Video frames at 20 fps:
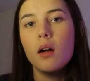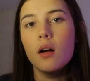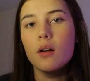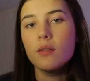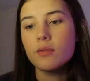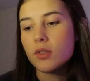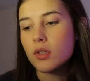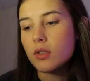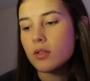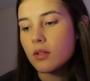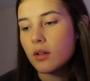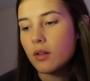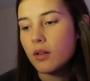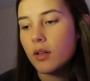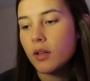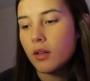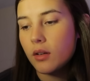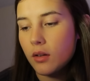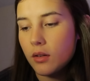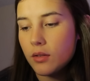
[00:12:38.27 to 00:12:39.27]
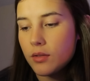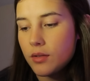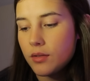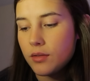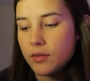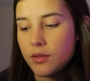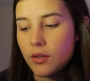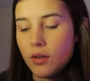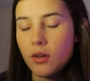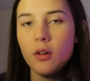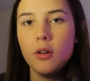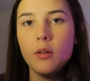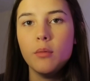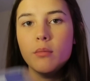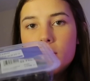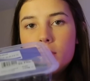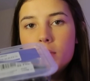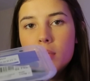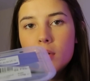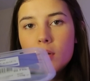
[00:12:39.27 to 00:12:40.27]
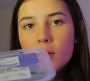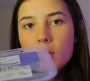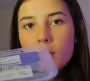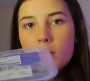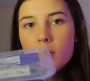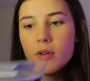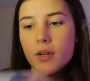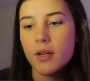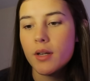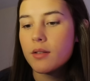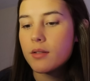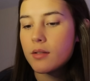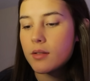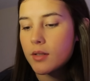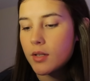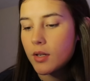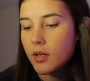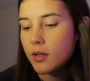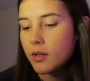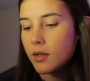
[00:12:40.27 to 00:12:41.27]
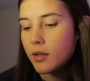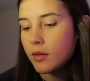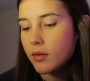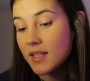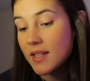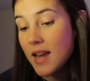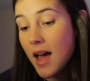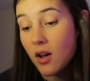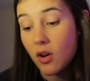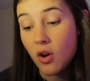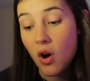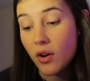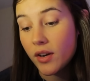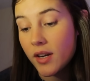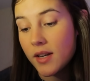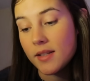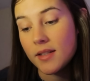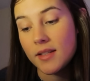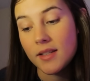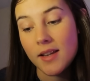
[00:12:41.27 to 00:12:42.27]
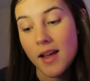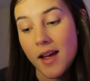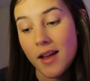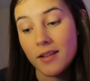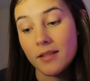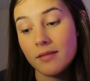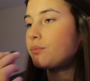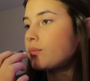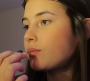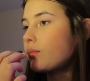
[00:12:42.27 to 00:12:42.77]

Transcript: I've just gone and got some blueberries to snack on instead.